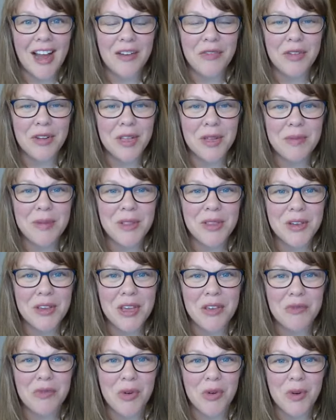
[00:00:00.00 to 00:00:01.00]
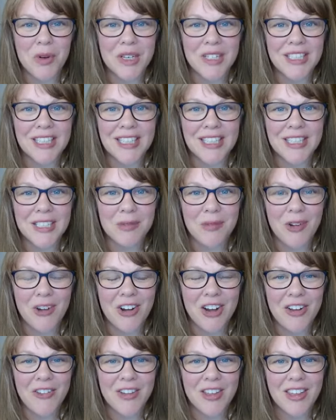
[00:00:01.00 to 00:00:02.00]
I've really been looking forward to this
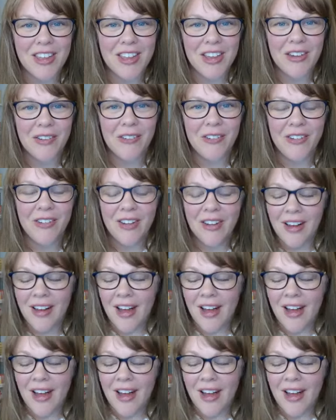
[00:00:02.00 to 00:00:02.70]
morning with you.